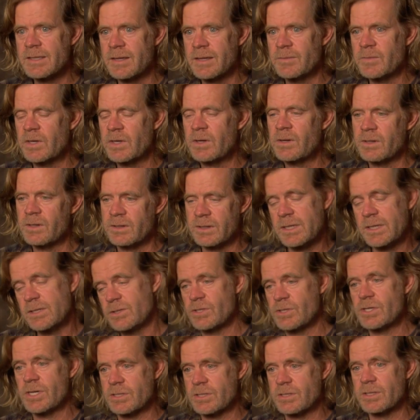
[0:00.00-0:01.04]
dumb at all. He's
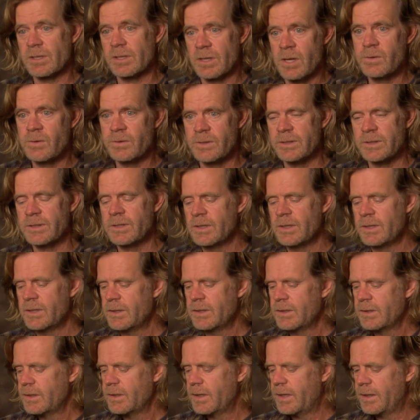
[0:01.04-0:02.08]
just loaded.
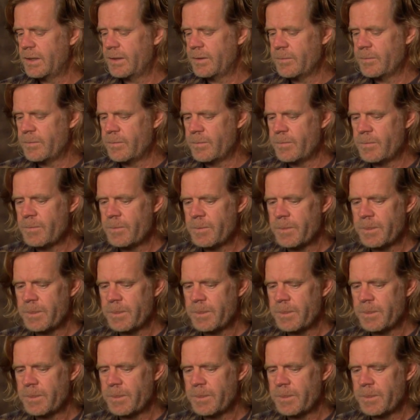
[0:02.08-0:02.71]
Um,